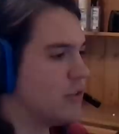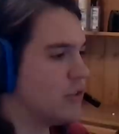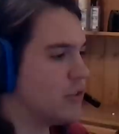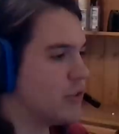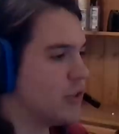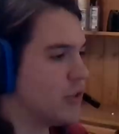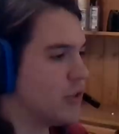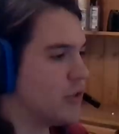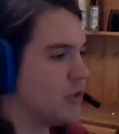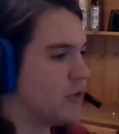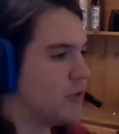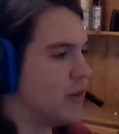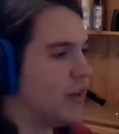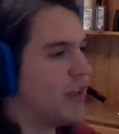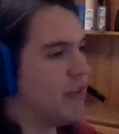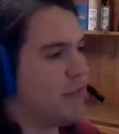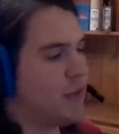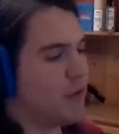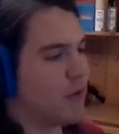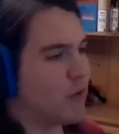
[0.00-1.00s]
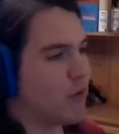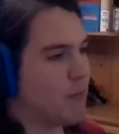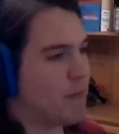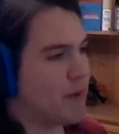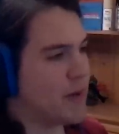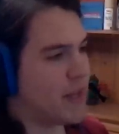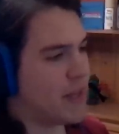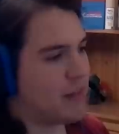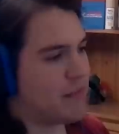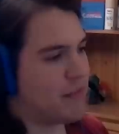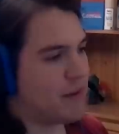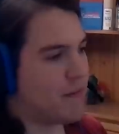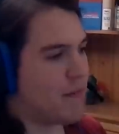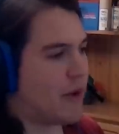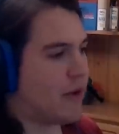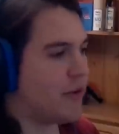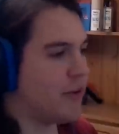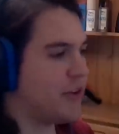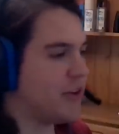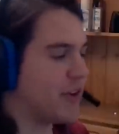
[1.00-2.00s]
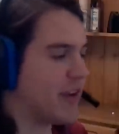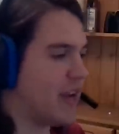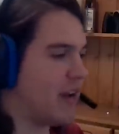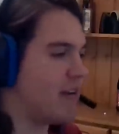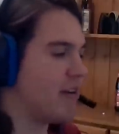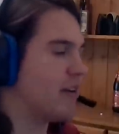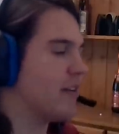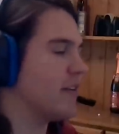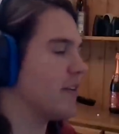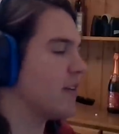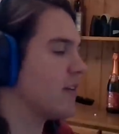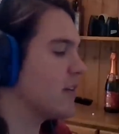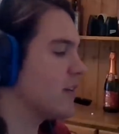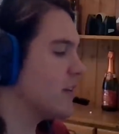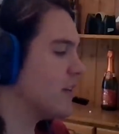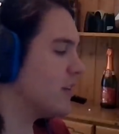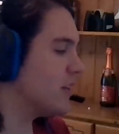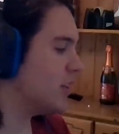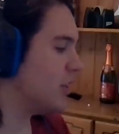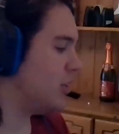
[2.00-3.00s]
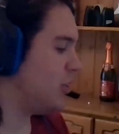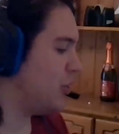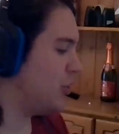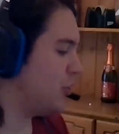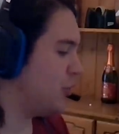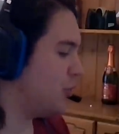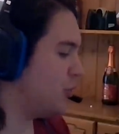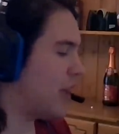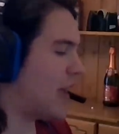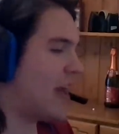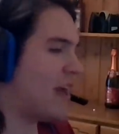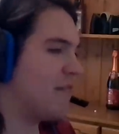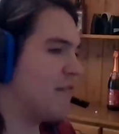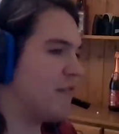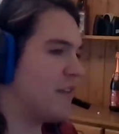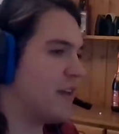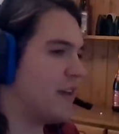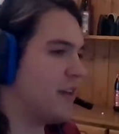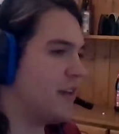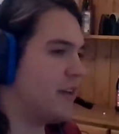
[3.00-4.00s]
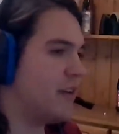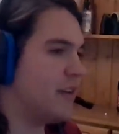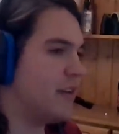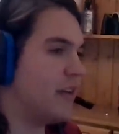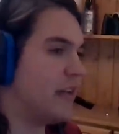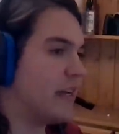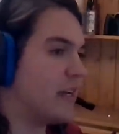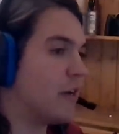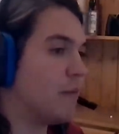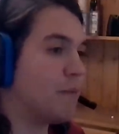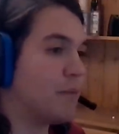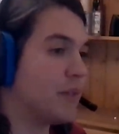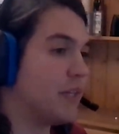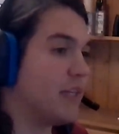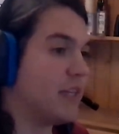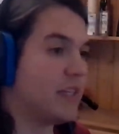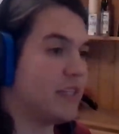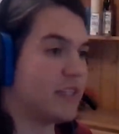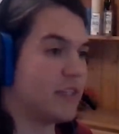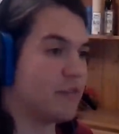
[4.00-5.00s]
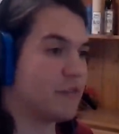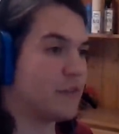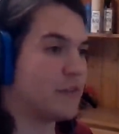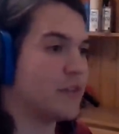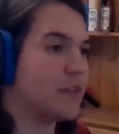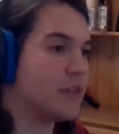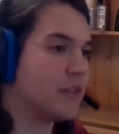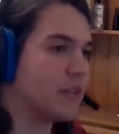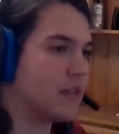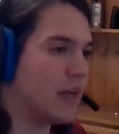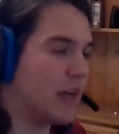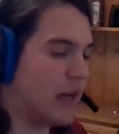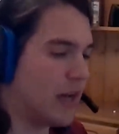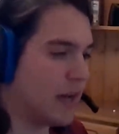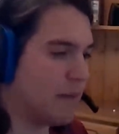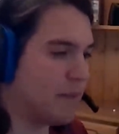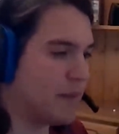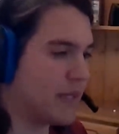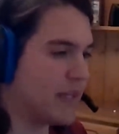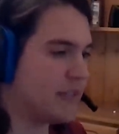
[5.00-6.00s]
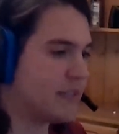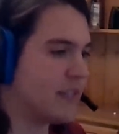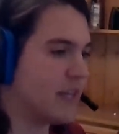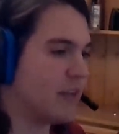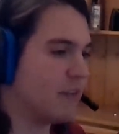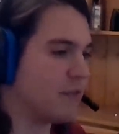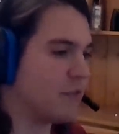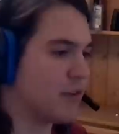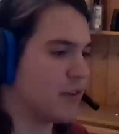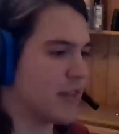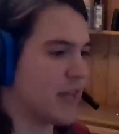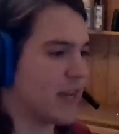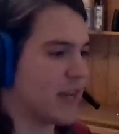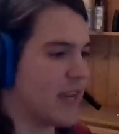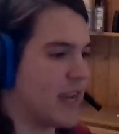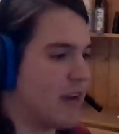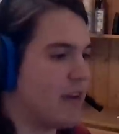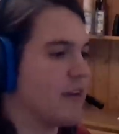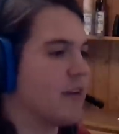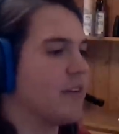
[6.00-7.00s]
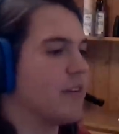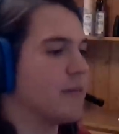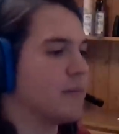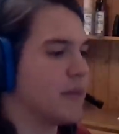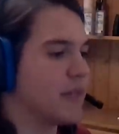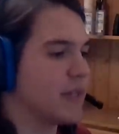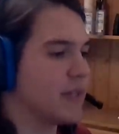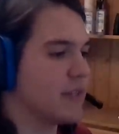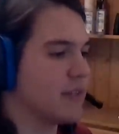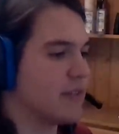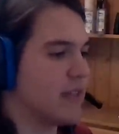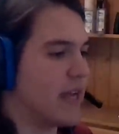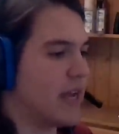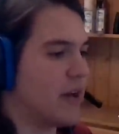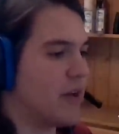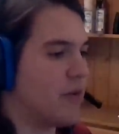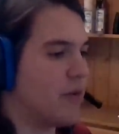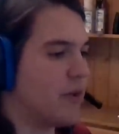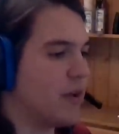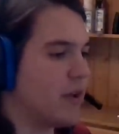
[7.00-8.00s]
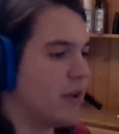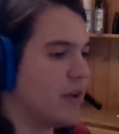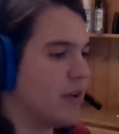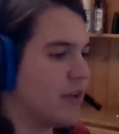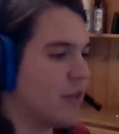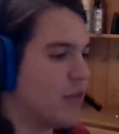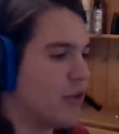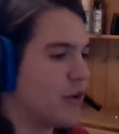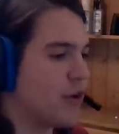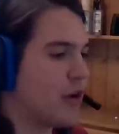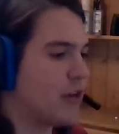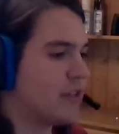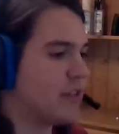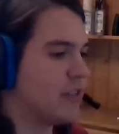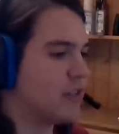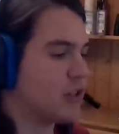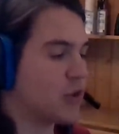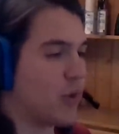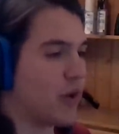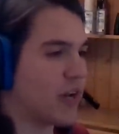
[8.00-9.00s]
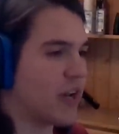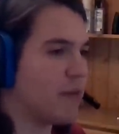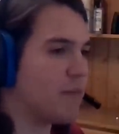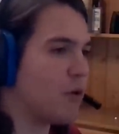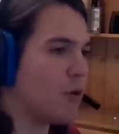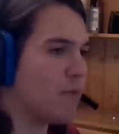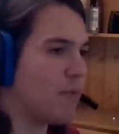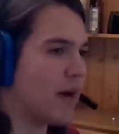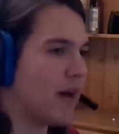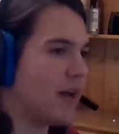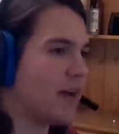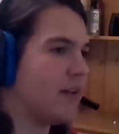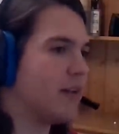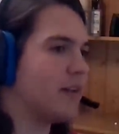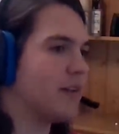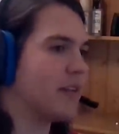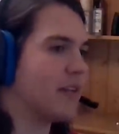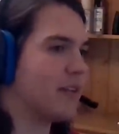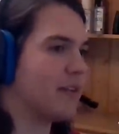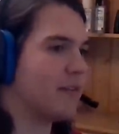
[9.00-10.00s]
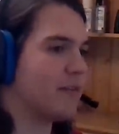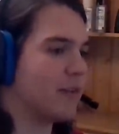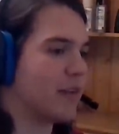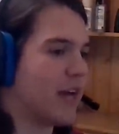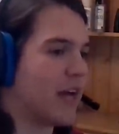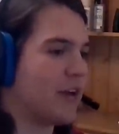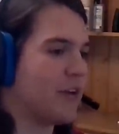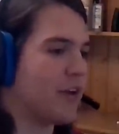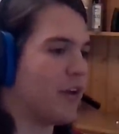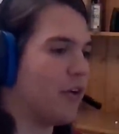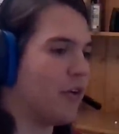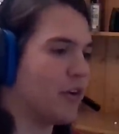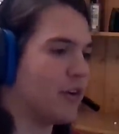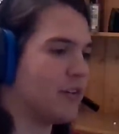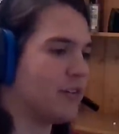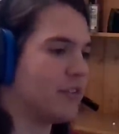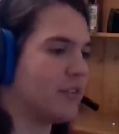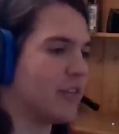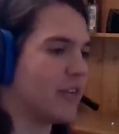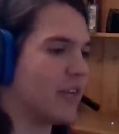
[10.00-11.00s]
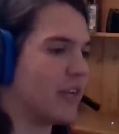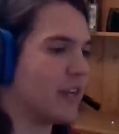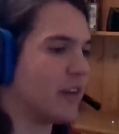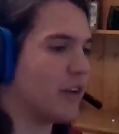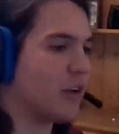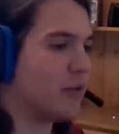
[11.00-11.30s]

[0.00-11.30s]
So if you equip an elephant mount on your character, you have a completely different playstyle for that character, because now they're not this quick and mobile guy on a horse that can